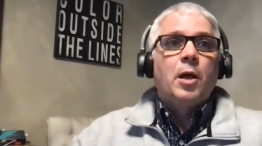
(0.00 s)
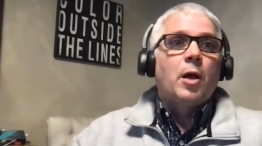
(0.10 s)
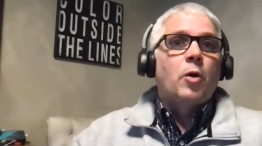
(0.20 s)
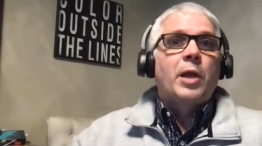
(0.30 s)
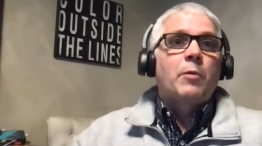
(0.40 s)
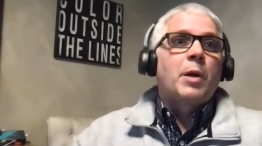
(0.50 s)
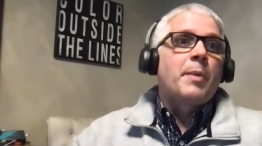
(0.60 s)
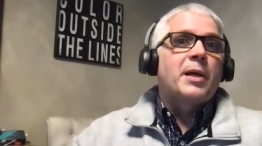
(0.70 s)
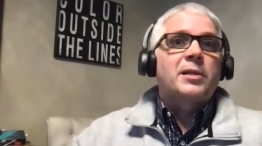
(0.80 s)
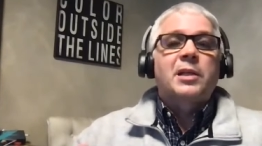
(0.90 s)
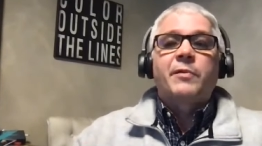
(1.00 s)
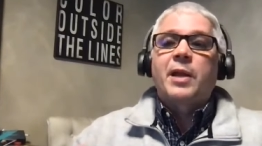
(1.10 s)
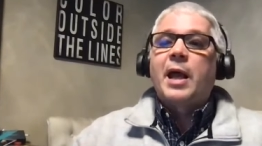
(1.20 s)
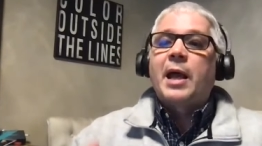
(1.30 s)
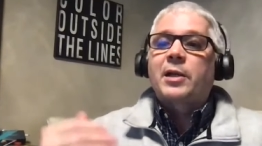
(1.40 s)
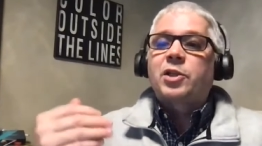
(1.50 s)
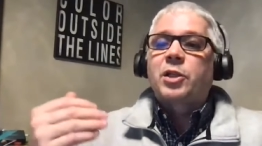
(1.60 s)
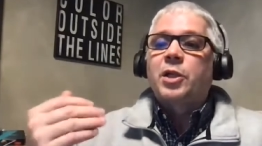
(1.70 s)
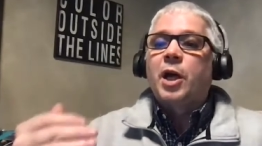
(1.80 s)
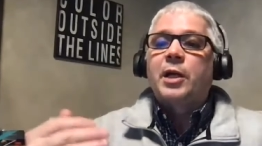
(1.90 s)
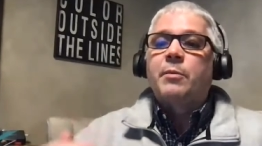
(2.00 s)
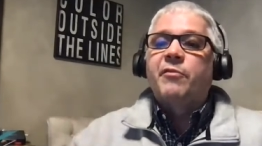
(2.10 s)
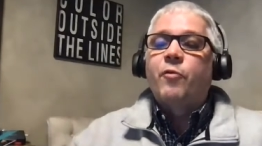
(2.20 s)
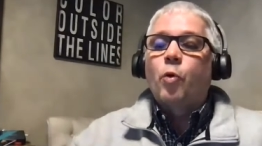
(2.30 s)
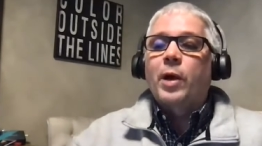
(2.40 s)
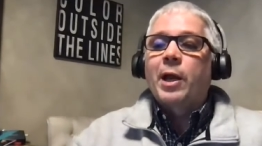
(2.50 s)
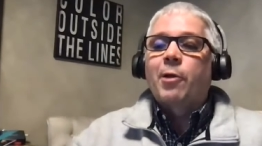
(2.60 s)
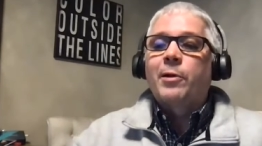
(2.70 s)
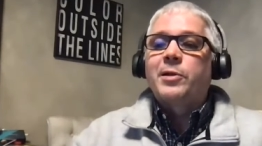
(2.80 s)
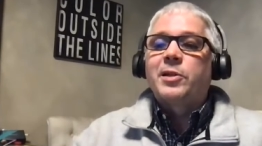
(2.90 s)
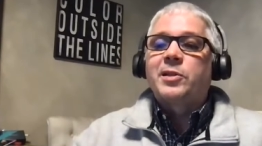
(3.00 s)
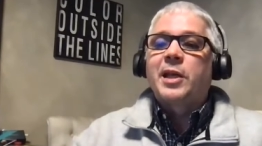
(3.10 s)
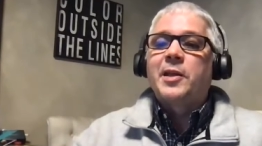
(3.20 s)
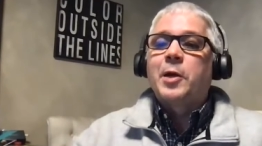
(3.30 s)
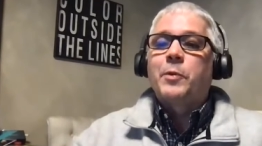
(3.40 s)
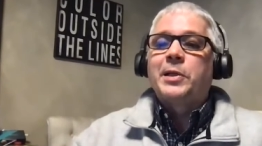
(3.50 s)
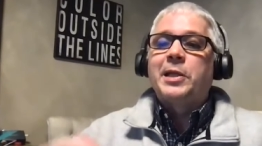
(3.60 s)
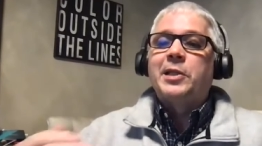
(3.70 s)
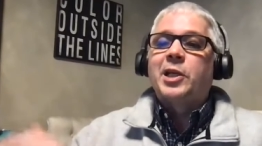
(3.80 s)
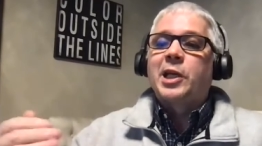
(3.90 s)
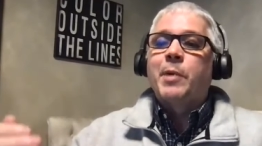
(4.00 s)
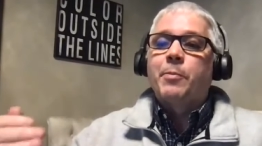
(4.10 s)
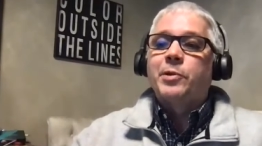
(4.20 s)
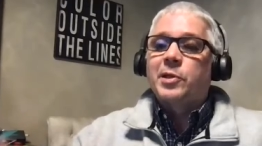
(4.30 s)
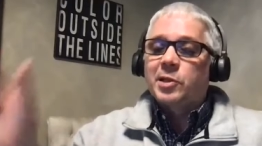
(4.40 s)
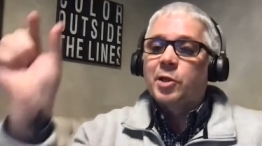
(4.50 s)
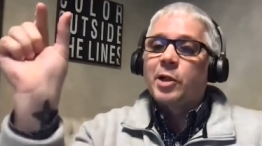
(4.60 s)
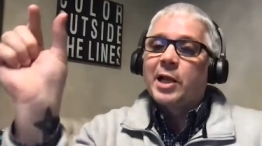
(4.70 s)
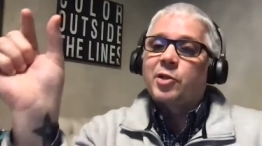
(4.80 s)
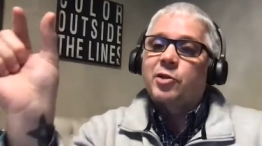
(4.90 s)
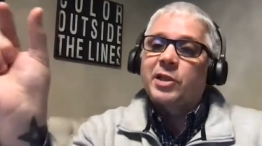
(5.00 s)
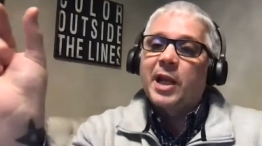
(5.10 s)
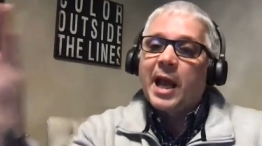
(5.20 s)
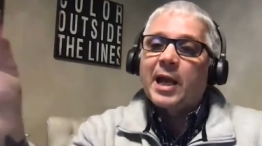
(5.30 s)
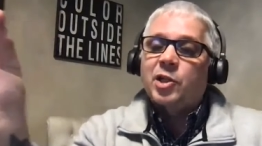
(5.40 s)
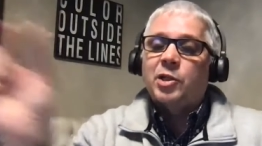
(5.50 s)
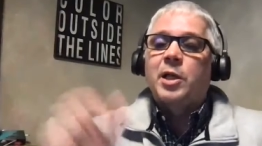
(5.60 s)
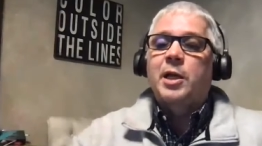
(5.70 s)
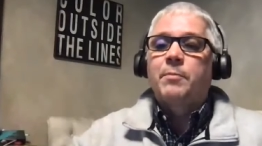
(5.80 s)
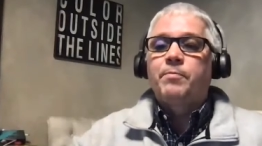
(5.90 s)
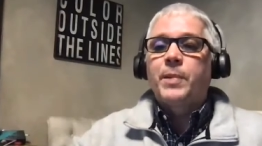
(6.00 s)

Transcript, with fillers: okay, WebEx, leave an action item for Aaron to say that we need to come up with this, and it'll actually say action item